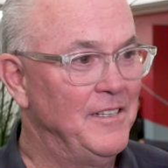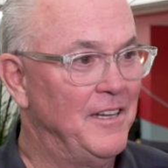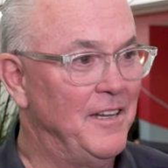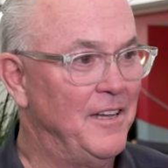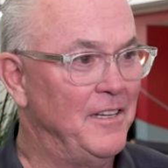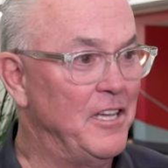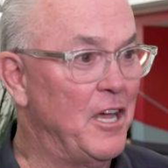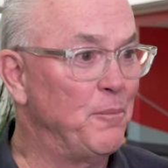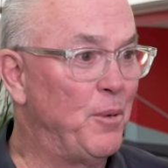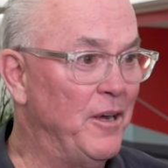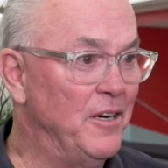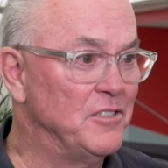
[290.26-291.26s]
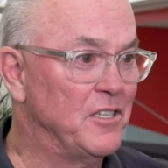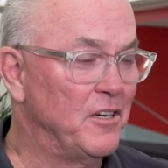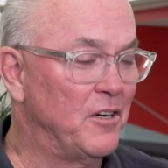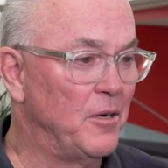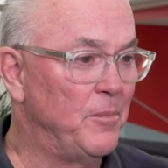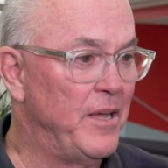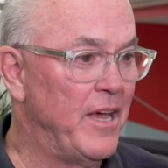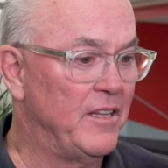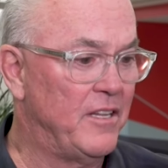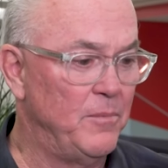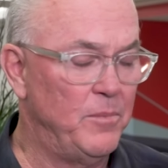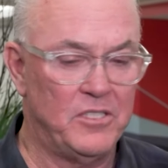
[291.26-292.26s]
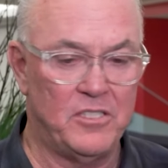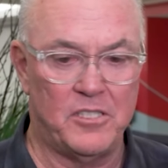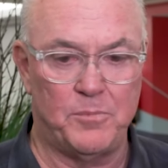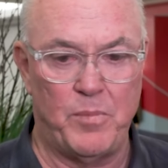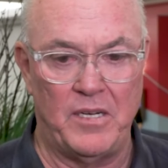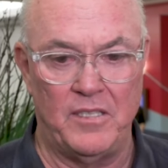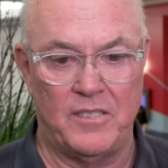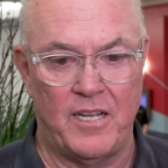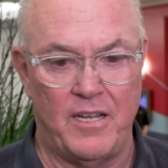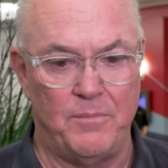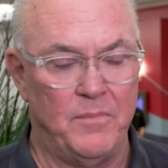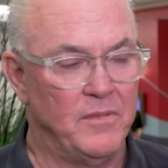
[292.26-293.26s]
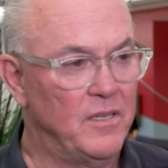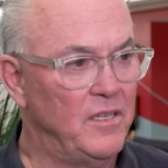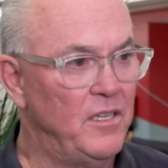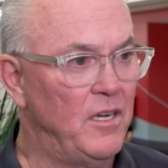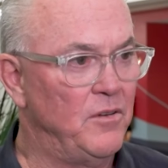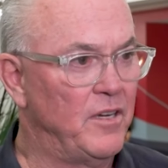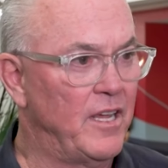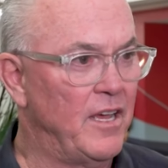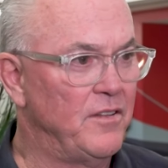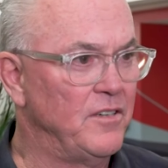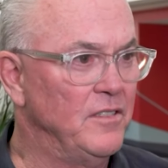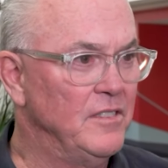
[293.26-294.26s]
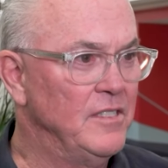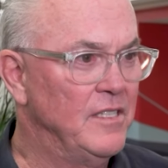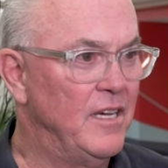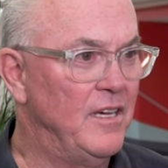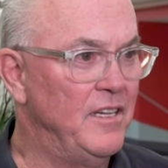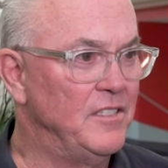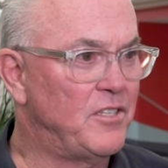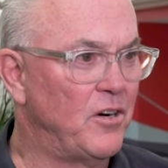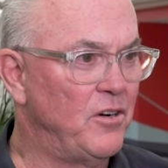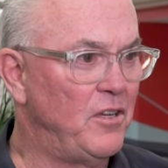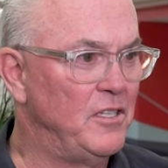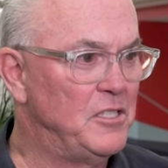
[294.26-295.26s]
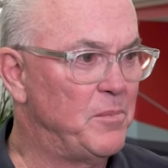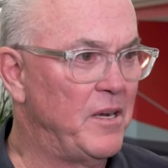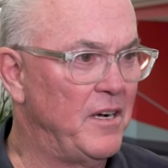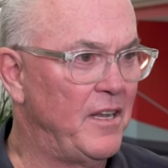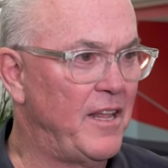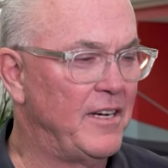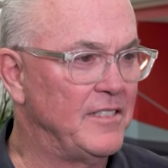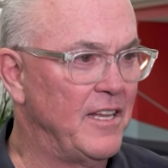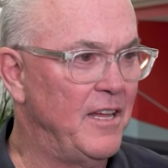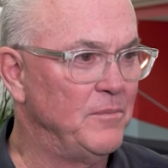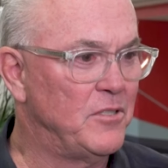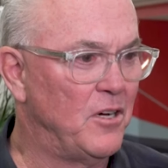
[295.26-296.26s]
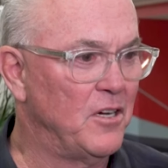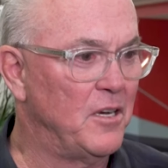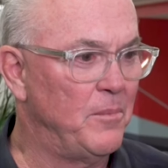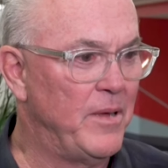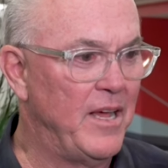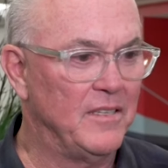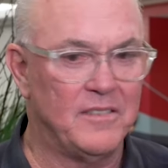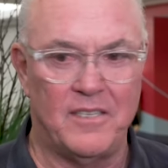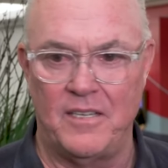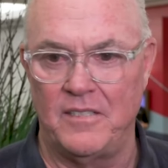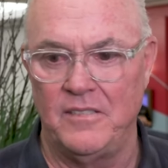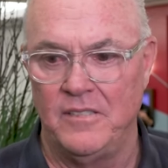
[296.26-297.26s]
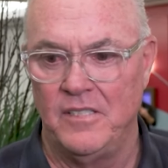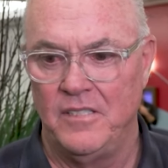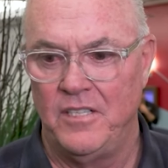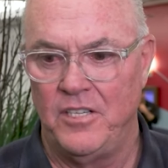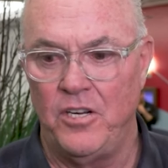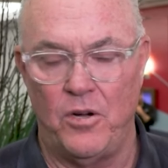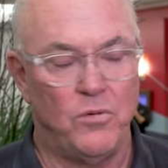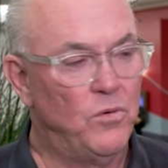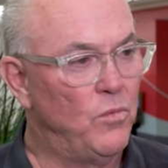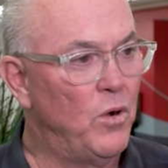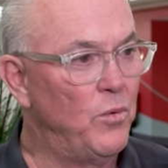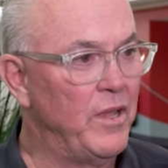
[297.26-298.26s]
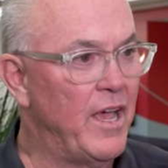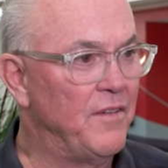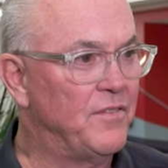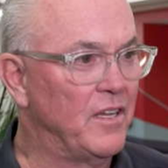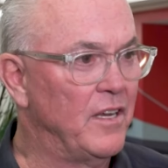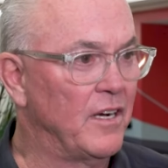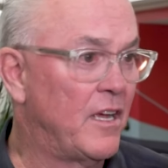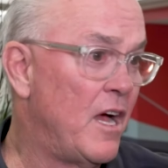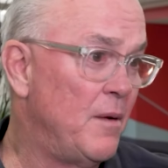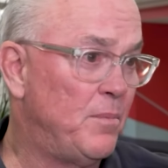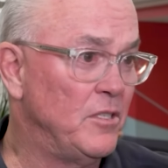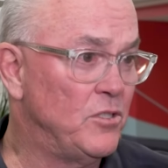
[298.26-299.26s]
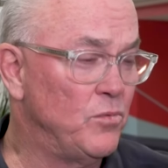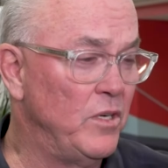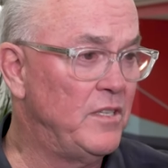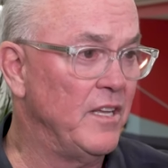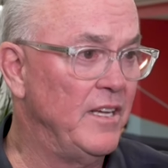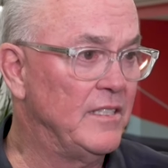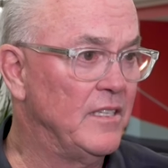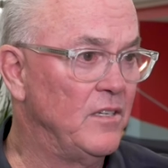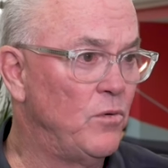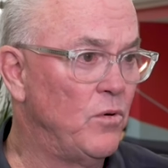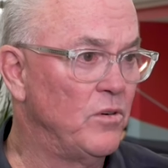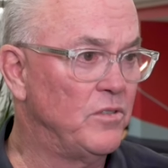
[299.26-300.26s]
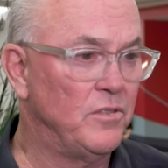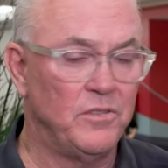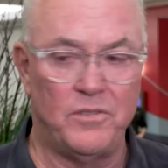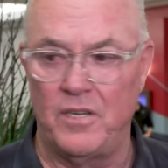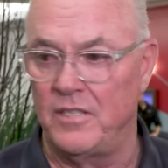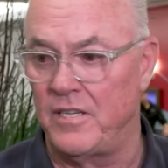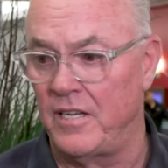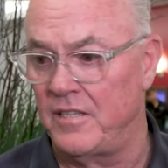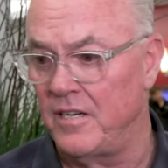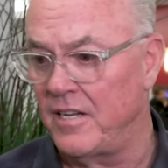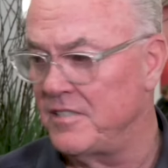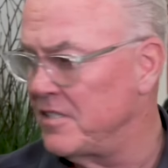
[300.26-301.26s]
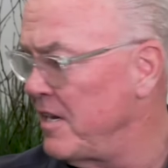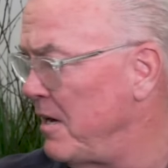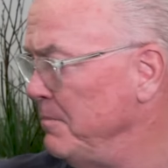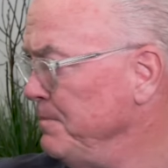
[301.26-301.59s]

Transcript: uh, young players that are going to be out there, but just spending time uh, you know together uh, internally, spending a lot of time talking about uh, you know what we have to get accomplished. We think in order to uh, take the next step.